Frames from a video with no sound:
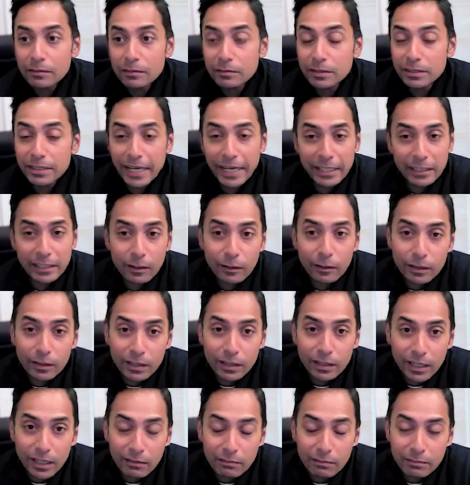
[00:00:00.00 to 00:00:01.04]
State and
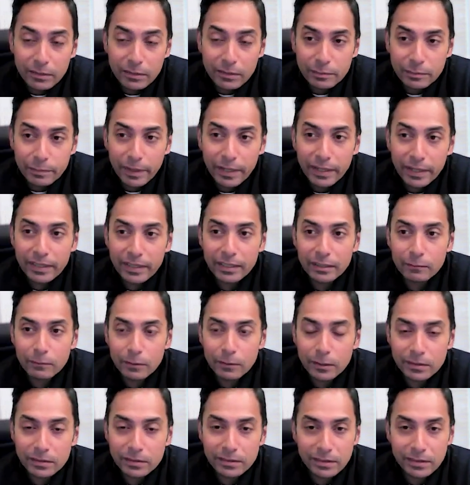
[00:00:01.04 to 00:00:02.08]
local government spending
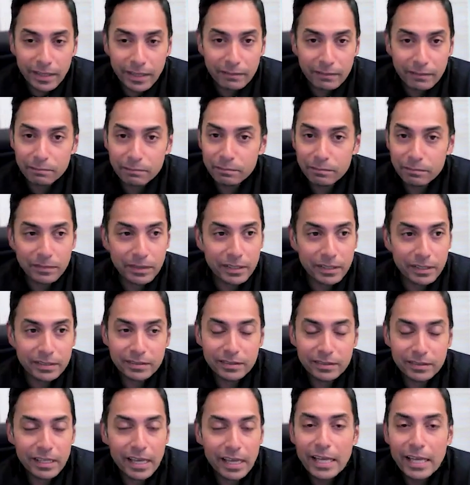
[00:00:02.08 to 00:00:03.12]

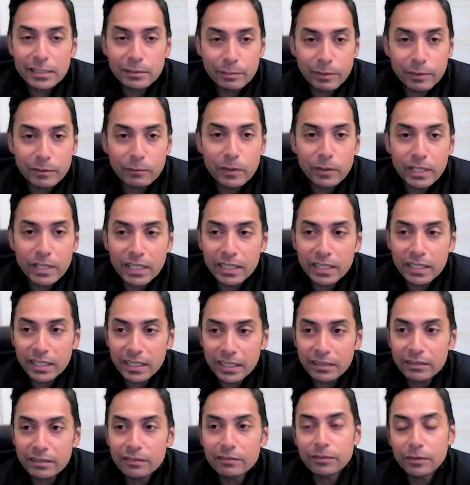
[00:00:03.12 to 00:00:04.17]
has been
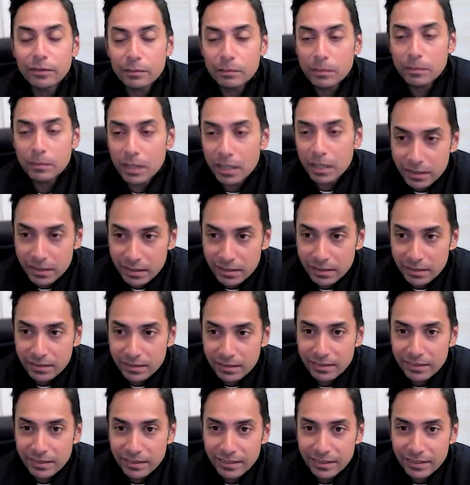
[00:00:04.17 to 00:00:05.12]
weakening for months,